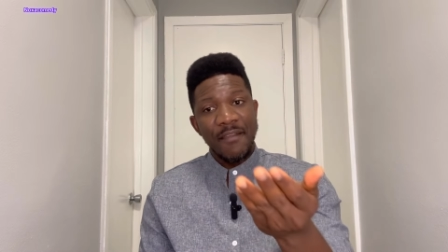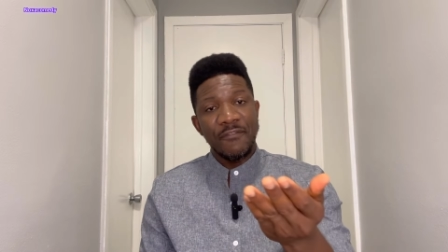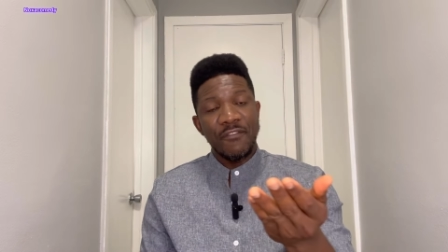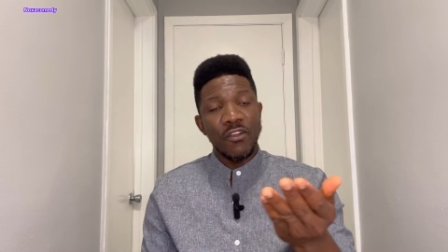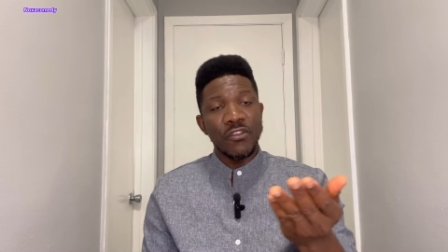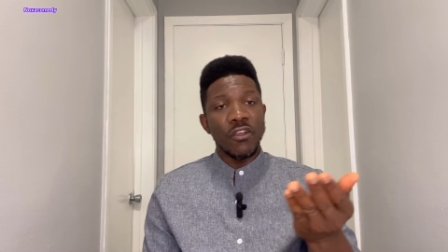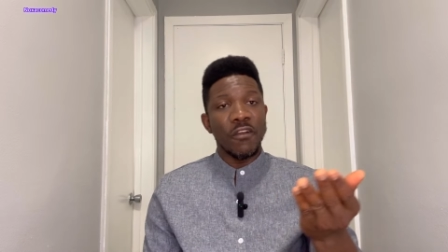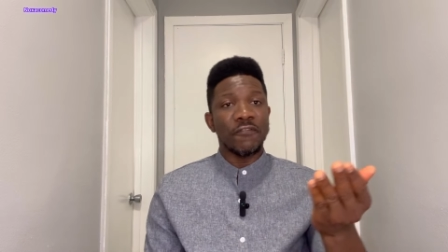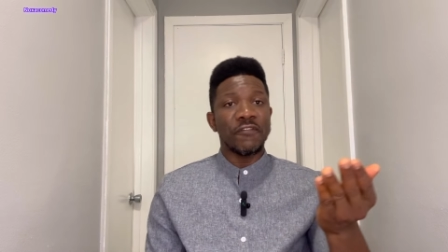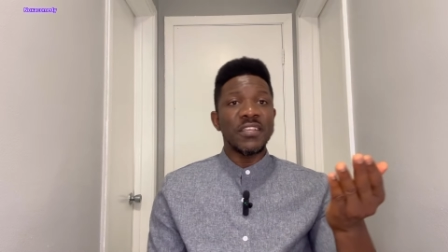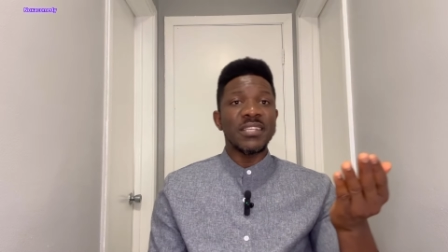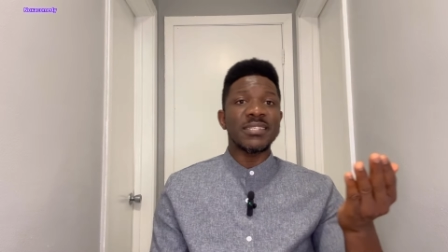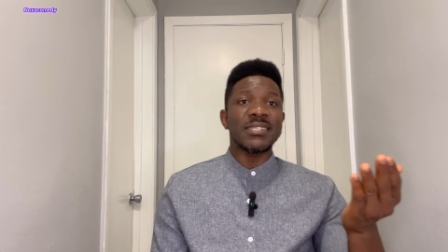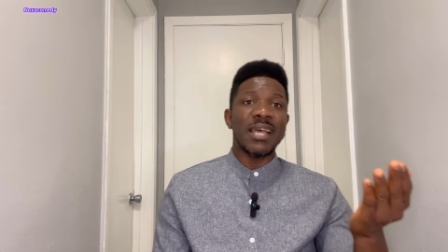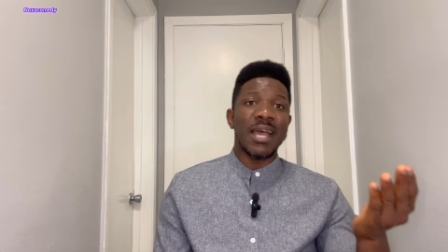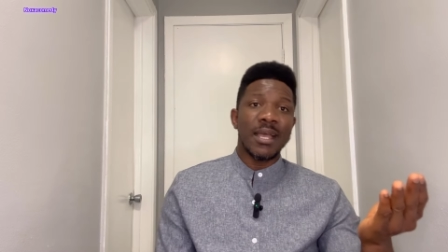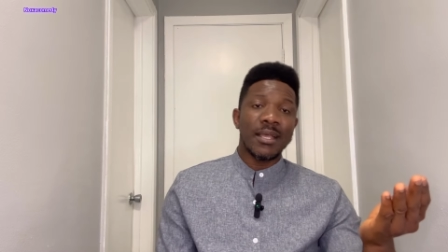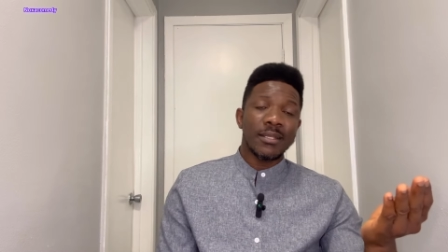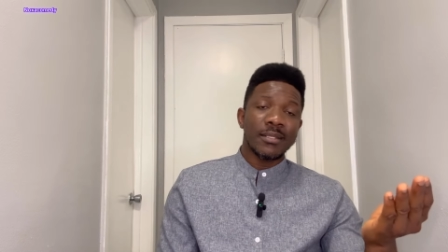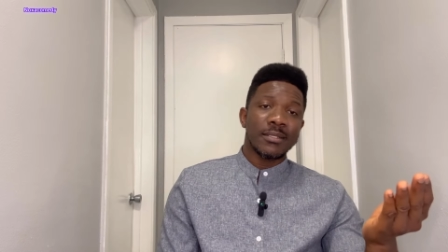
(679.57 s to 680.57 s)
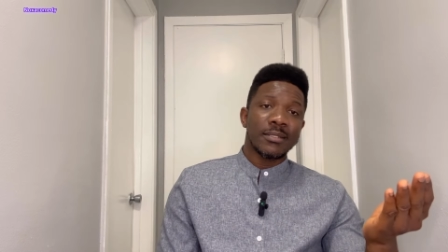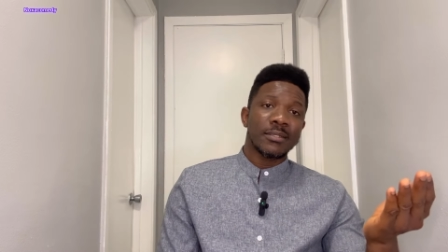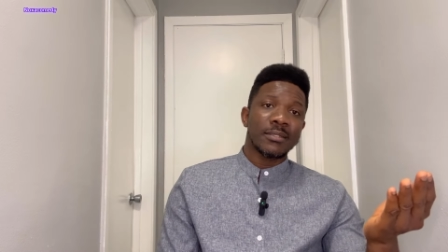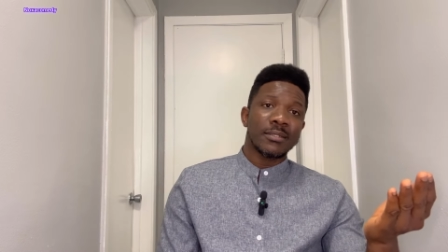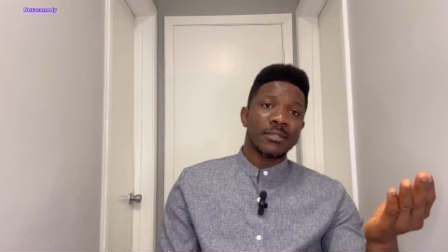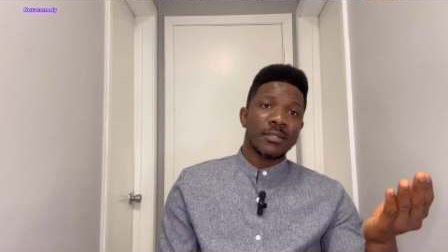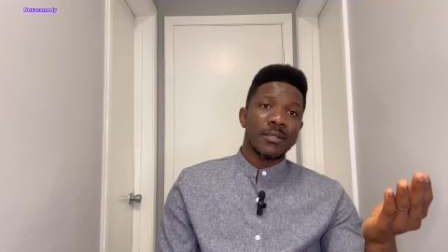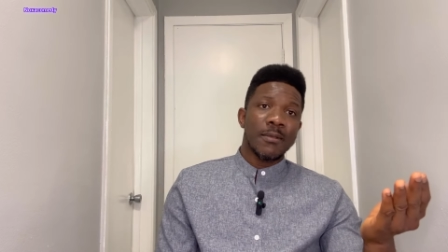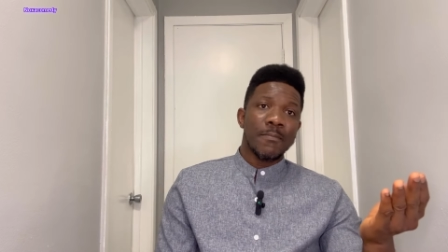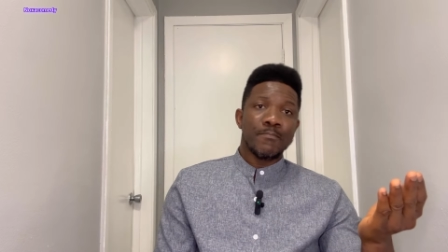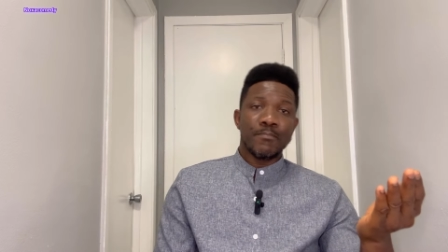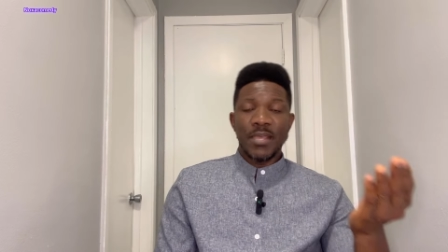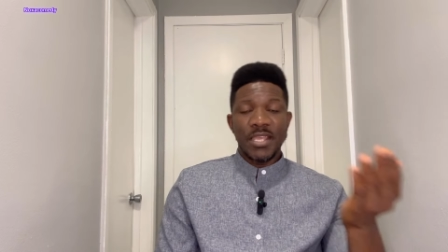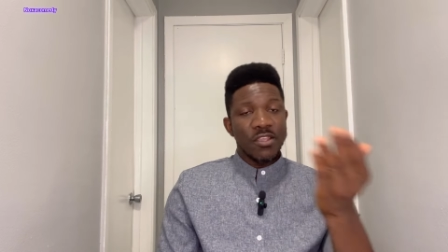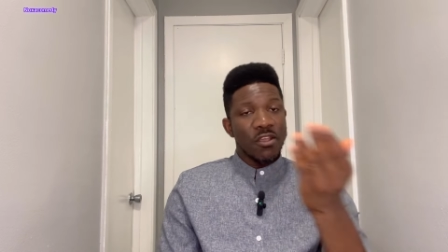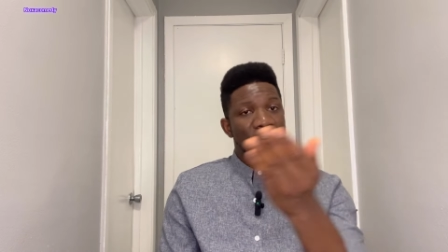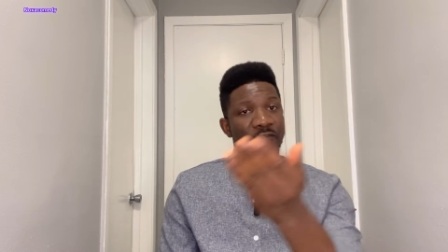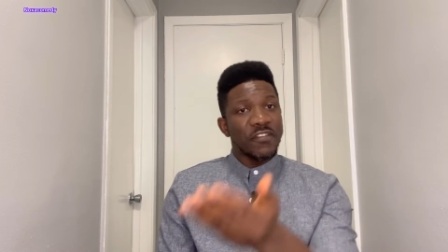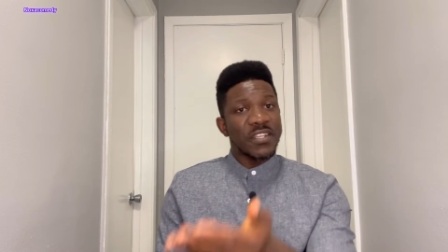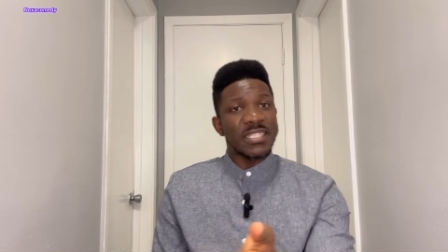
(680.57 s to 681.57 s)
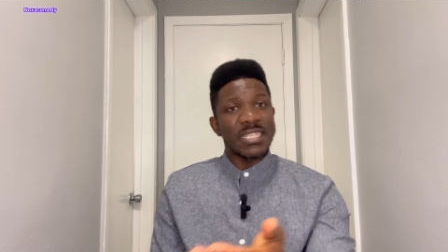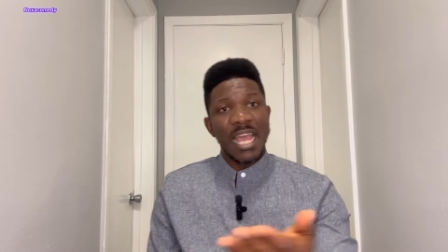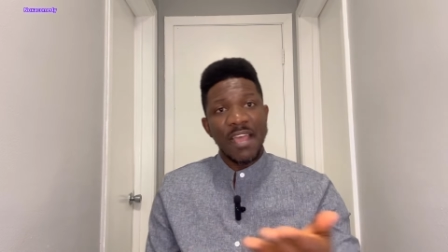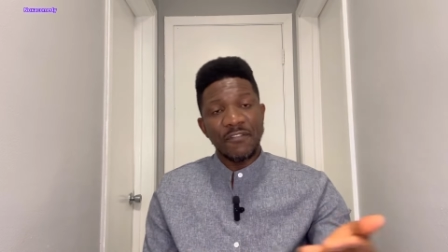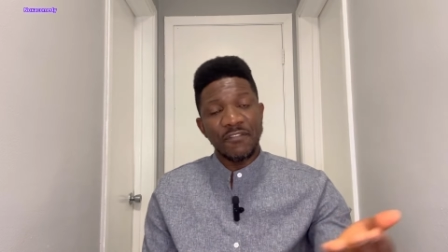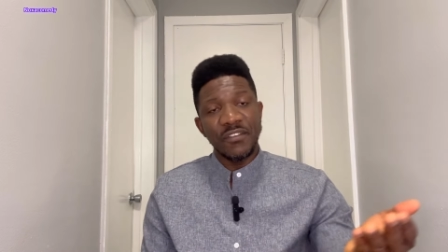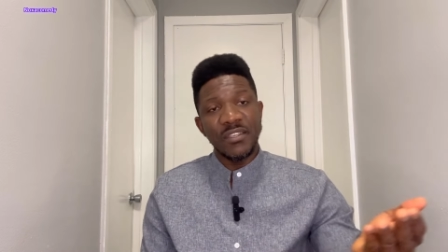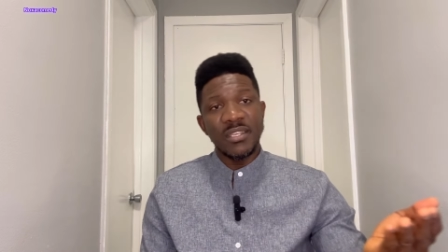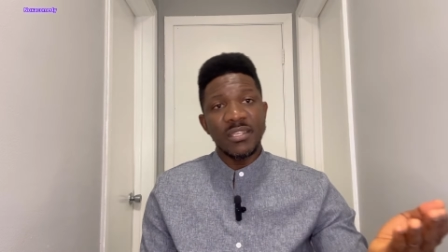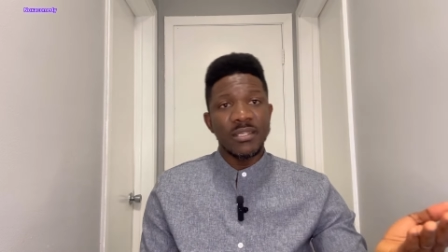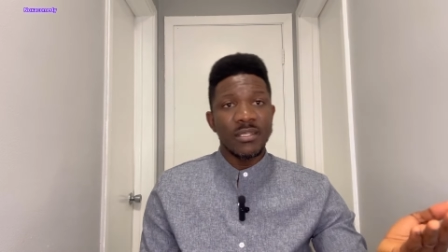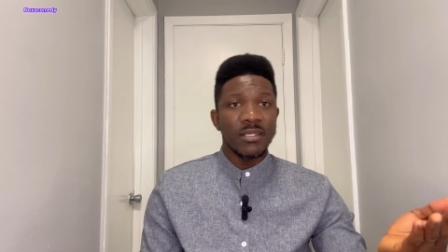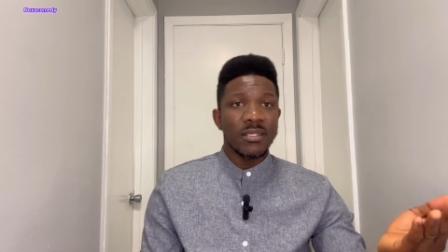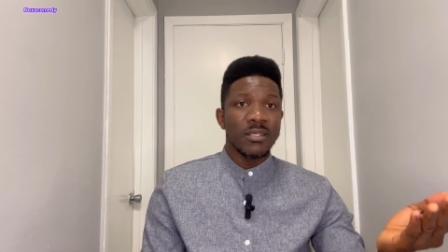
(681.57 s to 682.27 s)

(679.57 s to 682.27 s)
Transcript: for your visa. Pay your visa fee.